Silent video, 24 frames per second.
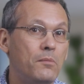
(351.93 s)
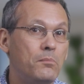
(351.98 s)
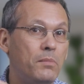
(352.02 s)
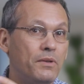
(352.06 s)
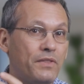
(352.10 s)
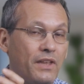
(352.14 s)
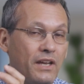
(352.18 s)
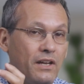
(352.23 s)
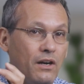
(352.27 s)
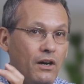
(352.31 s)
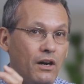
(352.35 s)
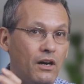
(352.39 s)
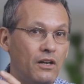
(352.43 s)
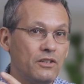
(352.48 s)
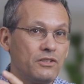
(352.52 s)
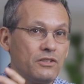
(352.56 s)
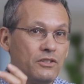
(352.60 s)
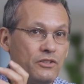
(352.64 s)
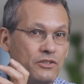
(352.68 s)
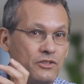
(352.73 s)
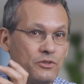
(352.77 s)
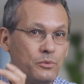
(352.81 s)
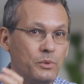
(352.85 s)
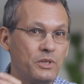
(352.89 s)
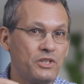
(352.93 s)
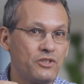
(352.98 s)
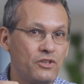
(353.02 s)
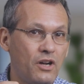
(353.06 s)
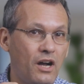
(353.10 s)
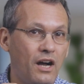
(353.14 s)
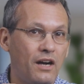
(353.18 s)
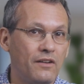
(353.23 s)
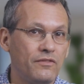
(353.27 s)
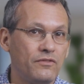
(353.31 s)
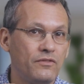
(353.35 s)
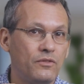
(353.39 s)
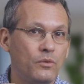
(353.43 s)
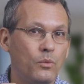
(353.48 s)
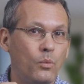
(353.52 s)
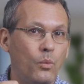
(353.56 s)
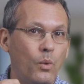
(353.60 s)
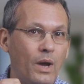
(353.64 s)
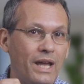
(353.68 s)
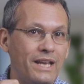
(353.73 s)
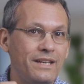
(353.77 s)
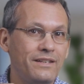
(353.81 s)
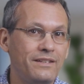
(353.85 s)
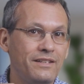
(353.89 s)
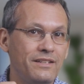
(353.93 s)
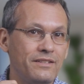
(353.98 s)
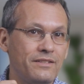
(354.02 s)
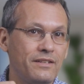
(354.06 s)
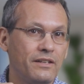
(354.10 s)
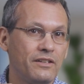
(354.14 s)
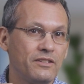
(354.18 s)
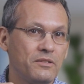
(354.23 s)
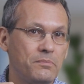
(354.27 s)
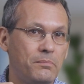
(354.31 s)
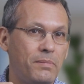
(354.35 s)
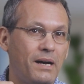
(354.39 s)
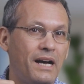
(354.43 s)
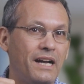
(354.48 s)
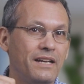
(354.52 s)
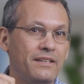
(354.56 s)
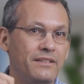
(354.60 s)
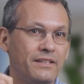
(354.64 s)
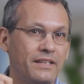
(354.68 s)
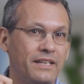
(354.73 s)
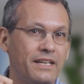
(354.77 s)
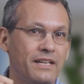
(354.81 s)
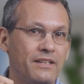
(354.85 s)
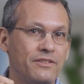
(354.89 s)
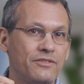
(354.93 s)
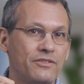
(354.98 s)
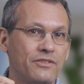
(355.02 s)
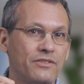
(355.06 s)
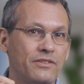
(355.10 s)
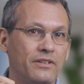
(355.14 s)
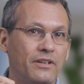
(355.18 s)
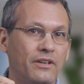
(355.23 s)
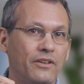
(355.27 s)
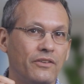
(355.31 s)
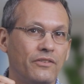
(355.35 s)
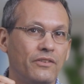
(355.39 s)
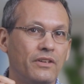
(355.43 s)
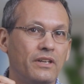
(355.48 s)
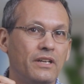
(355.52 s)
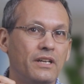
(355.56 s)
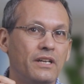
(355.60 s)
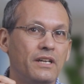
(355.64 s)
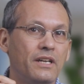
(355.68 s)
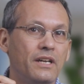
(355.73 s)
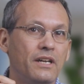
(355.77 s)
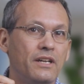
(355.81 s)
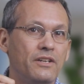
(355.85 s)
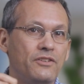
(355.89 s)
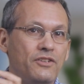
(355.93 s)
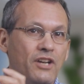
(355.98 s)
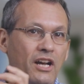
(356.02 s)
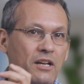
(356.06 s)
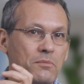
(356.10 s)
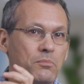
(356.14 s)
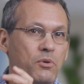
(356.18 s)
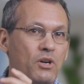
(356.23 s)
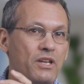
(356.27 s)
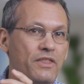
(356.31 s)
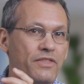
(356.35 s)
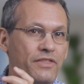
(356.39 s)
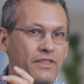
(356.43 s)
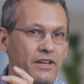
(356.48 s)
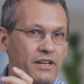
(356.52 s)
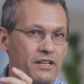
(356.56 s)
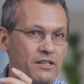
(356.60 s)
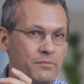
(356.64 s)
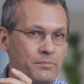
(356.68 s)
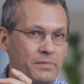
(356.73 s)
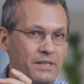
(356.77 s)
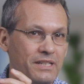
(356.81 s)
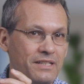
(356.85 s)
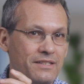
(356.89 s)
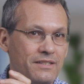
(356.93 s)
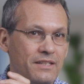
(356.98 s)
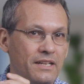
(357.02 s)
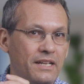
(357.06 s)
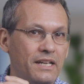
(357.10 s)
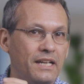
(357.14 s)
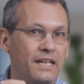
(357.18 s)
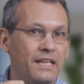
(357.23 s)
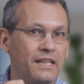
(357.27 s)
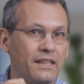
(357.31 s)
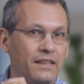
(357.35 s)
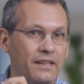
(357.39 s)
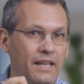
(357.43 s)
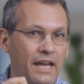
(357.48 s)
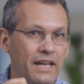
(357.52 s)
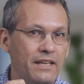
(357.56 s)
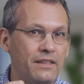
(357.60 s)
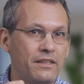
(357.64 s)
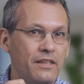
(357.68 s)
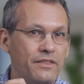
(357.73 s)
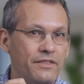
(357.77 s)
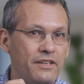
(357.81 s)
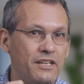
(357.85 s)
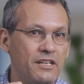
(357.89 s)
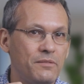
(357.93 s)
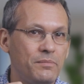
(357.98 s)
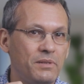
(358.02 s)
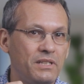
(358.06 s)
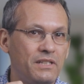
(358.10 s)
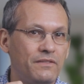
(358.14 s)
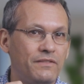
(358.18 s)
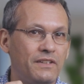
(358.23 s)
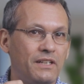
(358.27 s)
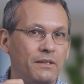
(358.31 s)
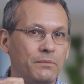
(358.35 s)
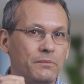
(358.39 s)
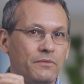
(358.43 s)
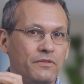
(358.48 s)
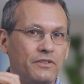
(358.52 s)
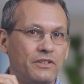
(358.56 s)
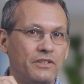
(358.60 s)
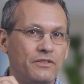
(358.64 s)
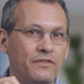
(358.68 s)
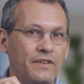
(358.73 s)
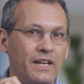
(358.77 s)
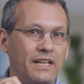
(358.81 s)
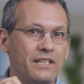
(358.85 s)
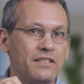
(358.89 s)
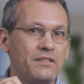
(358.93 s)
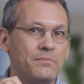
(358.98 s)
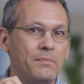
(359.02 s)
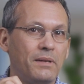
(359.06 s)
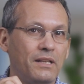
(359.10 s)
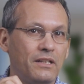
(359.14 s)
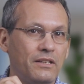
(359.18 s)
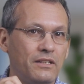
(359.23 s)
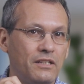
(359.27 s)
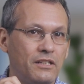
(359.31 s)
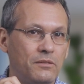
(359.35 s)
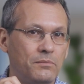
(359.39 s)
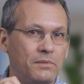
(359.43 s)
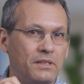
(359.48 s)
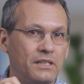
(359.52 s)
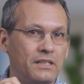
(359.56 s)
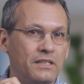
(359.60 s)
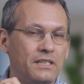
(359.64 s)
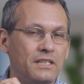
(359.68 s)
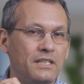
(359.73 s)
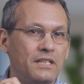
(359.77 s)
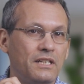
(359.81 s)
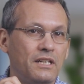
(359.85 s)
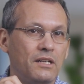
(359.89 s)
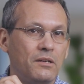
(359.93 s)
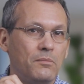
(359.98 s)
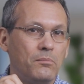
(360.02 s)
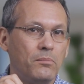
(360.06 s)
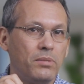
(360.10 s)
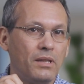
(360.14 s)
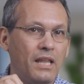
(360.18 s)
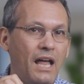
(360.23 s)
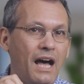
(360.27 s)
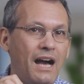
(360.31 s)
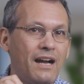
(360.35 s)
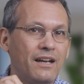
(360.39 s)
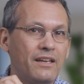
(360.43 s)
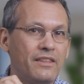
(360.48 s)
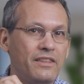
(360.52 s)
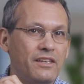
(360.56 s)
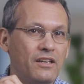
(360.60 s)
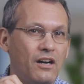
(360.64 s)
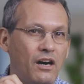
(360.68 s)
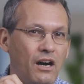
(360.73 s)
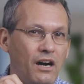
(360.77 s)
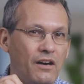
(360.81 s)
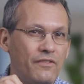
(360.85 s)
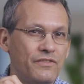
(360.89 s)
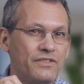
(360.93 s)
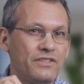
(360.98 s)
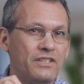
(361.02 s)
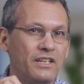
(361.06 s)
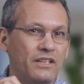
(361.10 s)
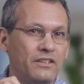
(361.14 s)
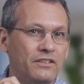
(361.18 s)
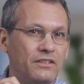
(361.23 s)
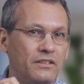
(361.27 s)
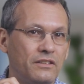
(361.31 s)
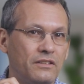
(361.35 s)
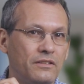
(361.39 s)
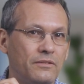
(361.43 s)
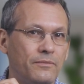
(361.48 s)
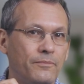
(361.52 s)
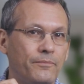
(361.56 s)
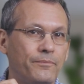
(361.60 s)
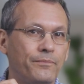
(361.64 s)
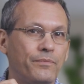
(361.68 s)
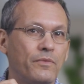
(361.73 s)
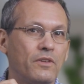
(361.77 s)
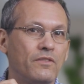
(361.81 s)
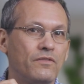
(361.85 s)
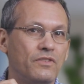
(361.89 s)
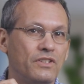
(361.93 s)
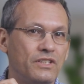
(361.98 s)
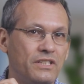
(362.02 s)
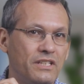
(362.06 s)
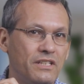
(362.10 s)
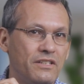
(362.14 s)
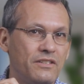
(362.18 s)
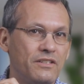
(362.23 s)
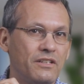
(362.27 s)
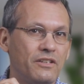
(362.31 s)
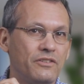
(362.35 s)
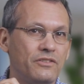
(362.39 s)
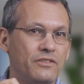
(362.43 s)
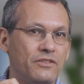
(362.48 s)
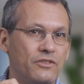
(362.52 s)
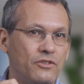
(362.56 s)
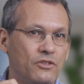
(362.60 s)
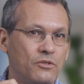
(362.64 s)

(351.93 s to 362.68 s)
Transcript: But they also switch off when T cells bind to cancer cells. Checkpoint therapies, like the therapy developed for advanced melanoma, block the off signal for T cells in